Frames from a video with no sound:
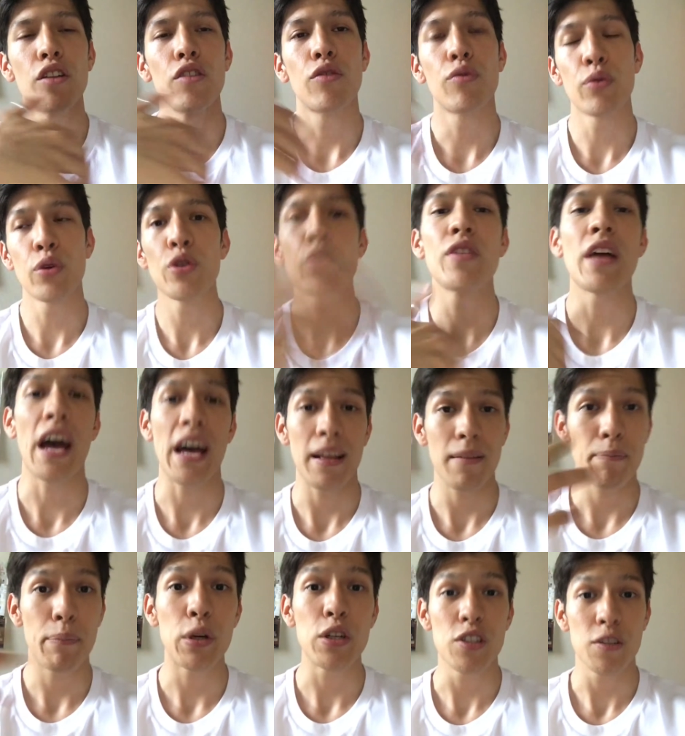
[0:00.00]
through
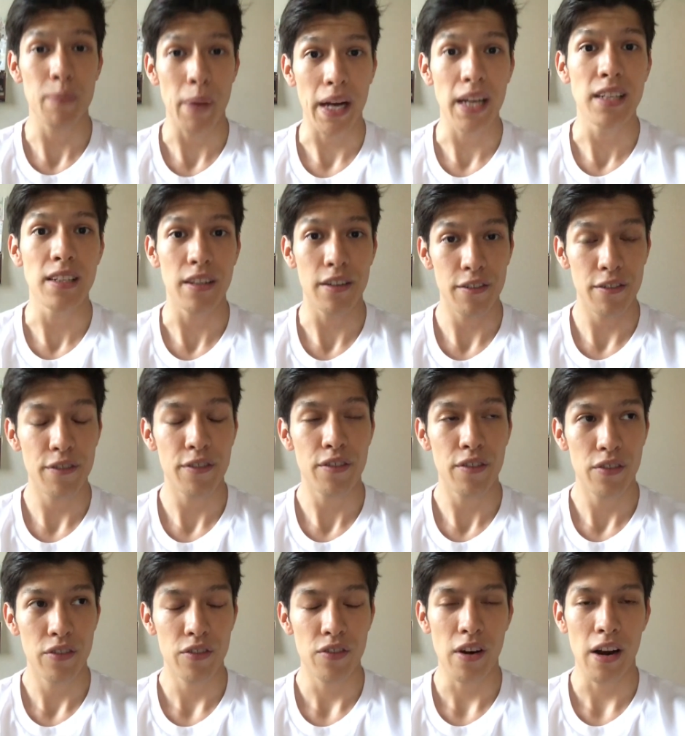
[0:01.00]
that perspective,
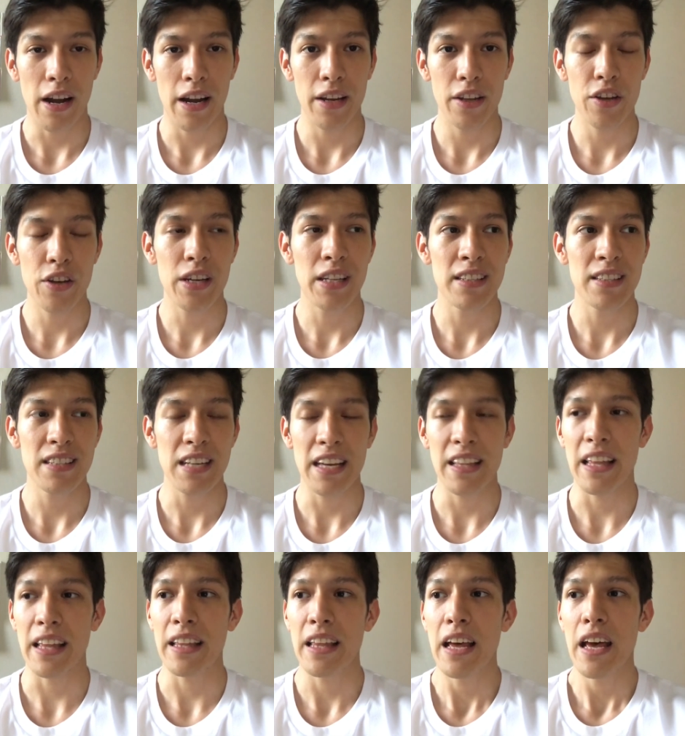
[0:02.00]
right? You can say
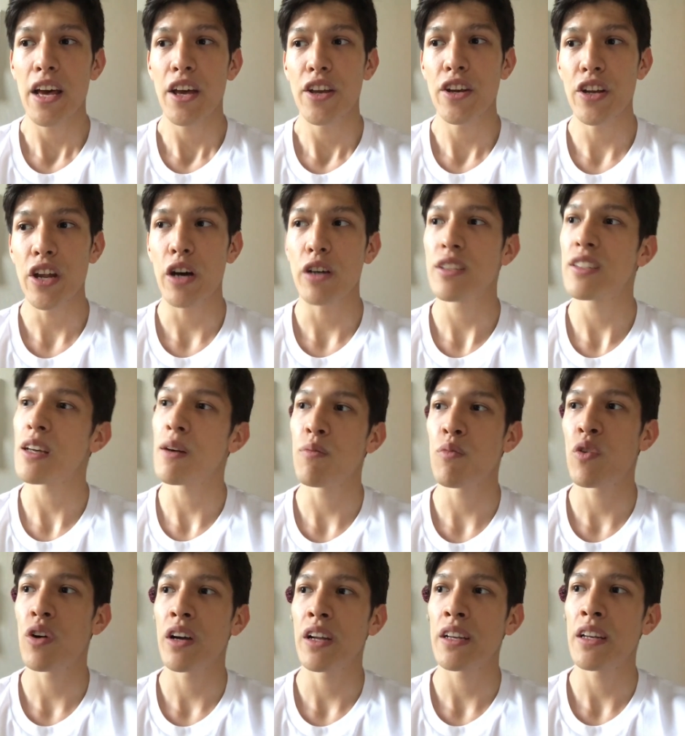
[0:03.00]
that, you know,
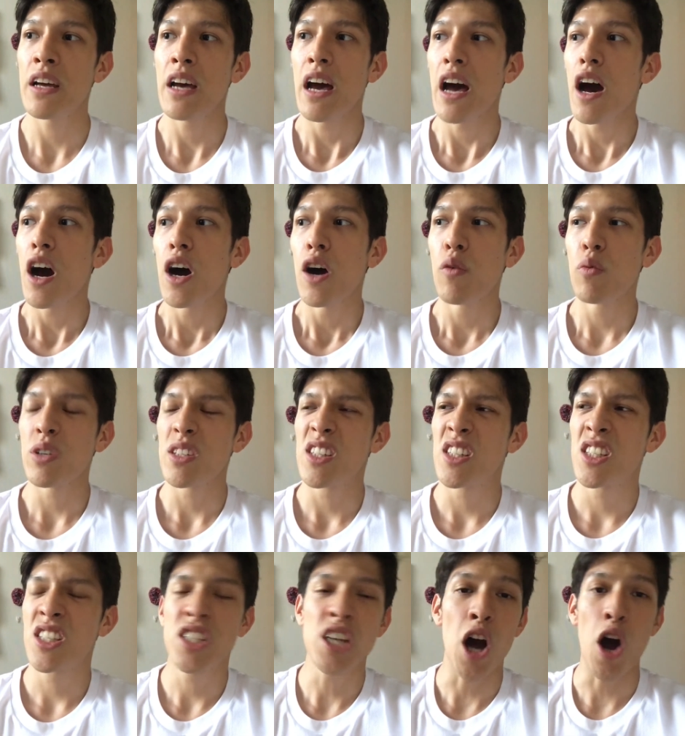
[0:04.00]
someone was
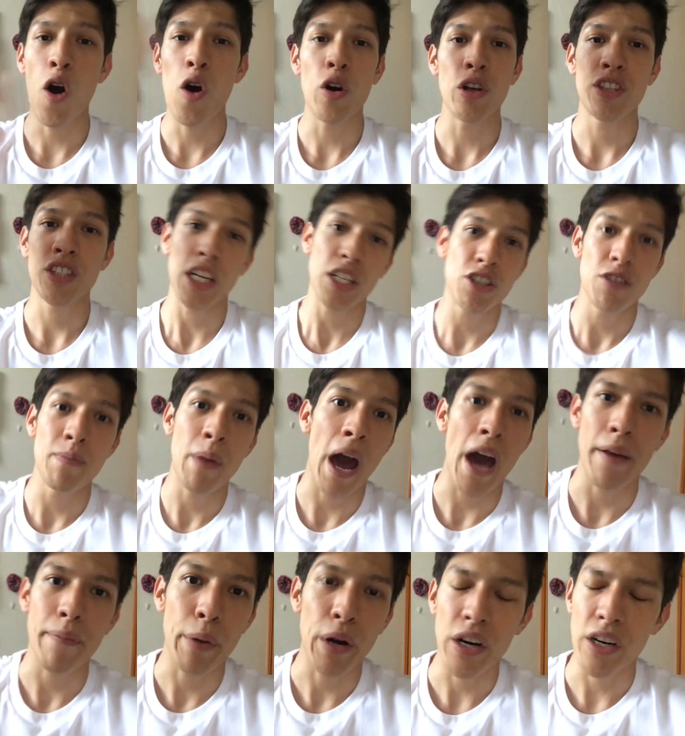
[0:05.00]
such a
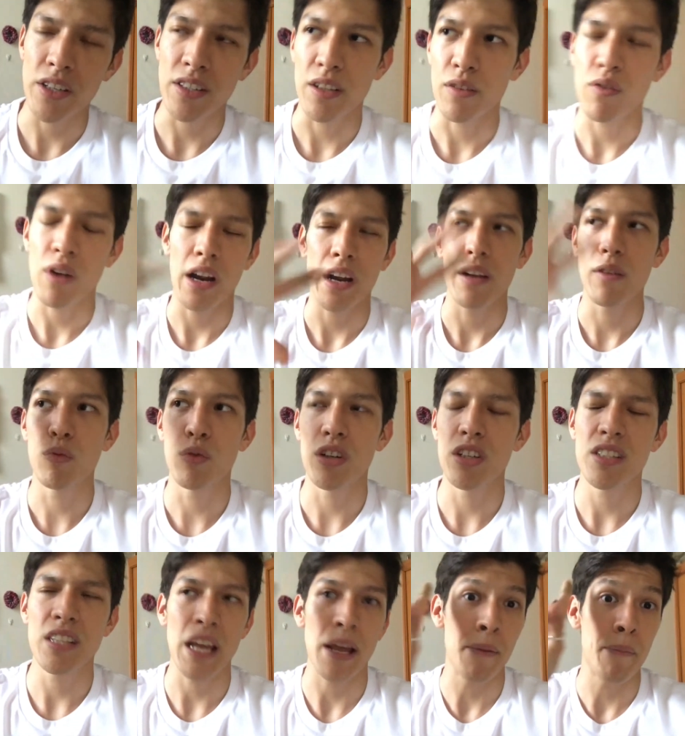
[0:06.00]
bad person, right? We're
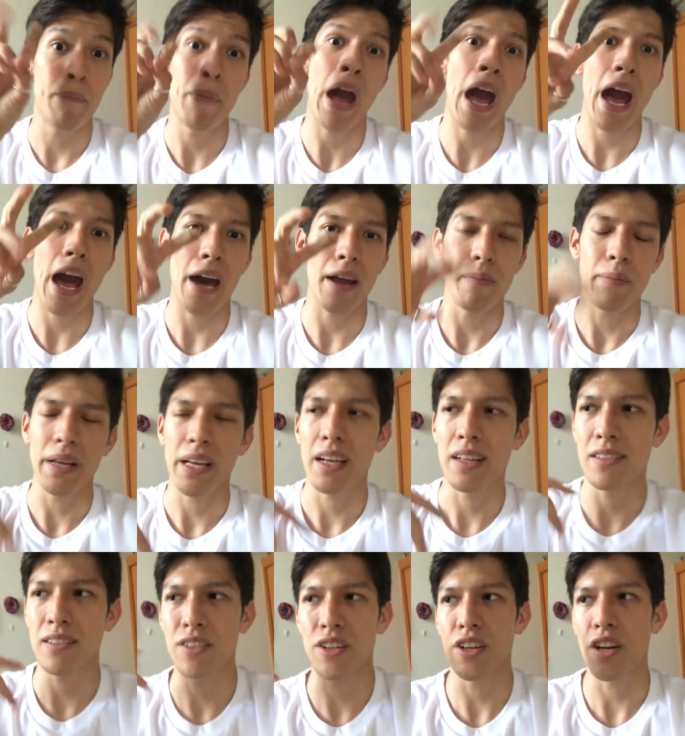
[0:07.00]
saying bad
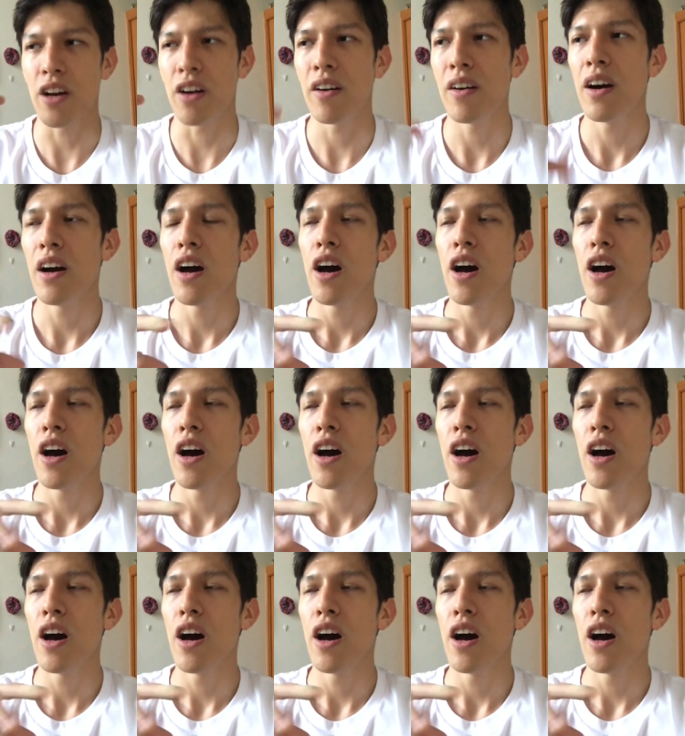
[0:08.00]
because, you know,